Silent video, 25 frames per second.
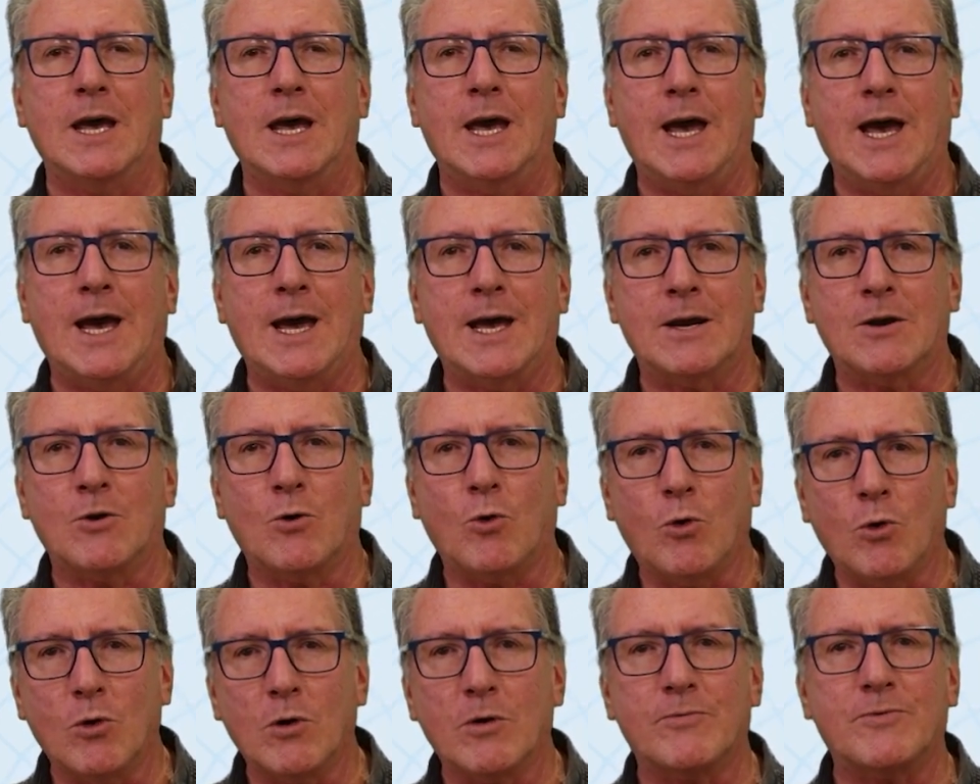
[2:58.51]
And
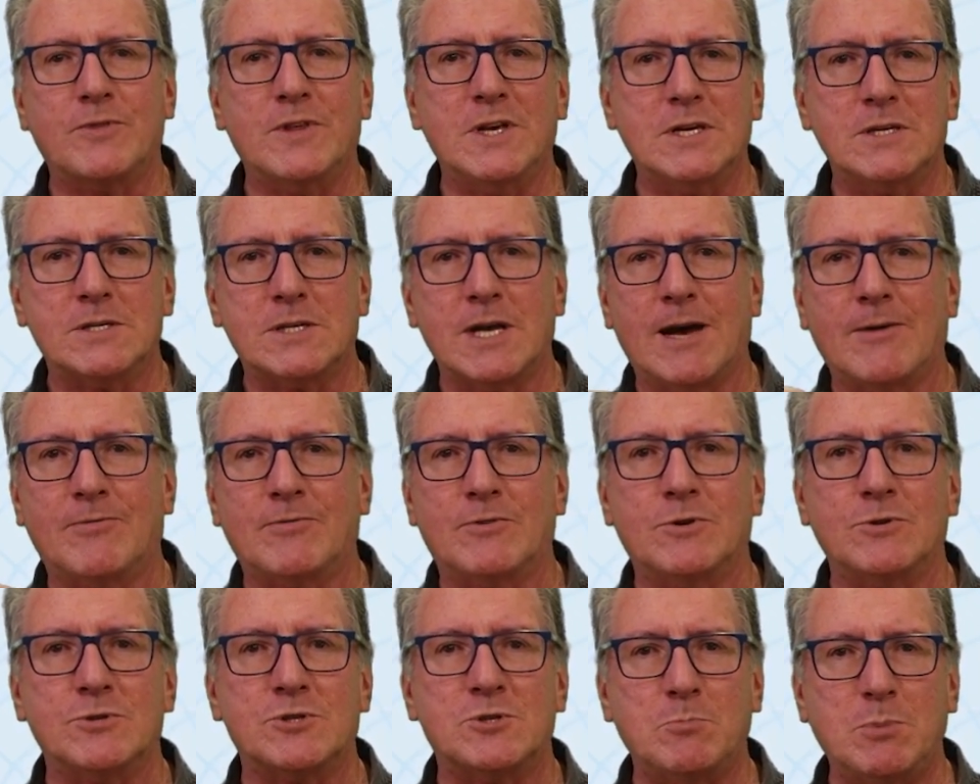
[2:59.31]
all of these have
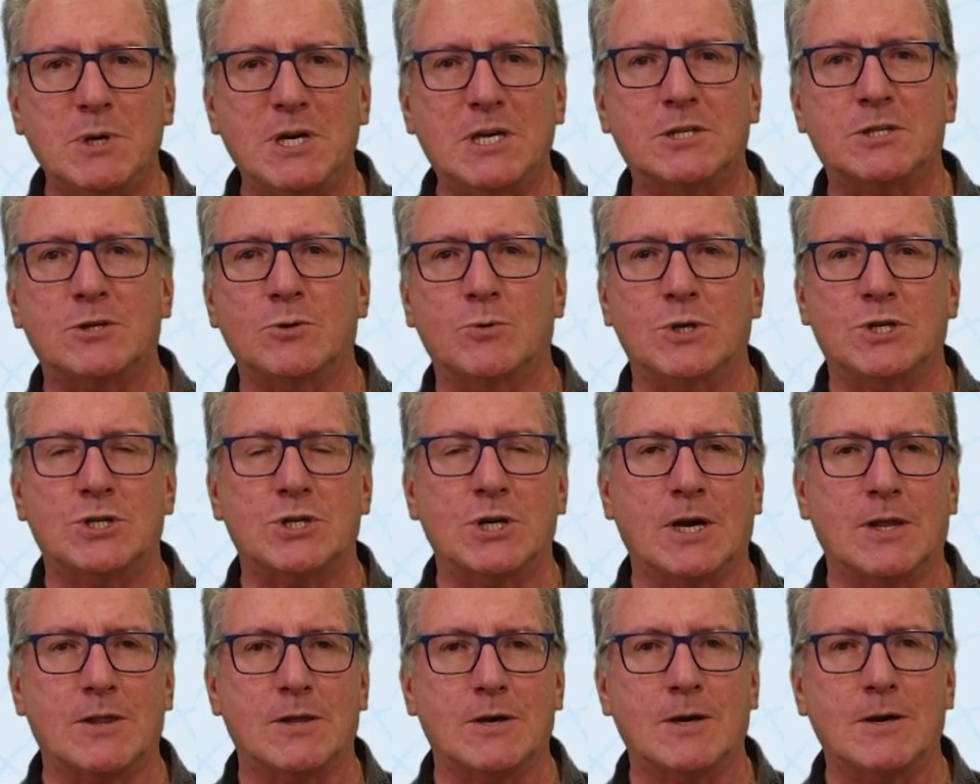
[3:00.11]
to speak to each
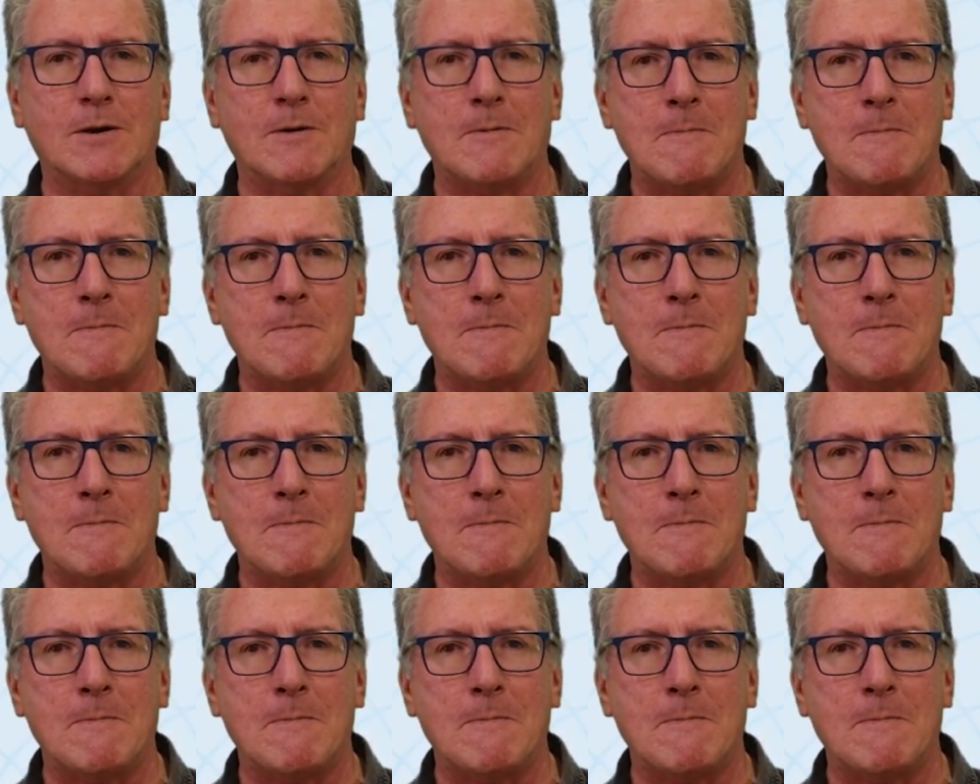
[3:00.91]
other.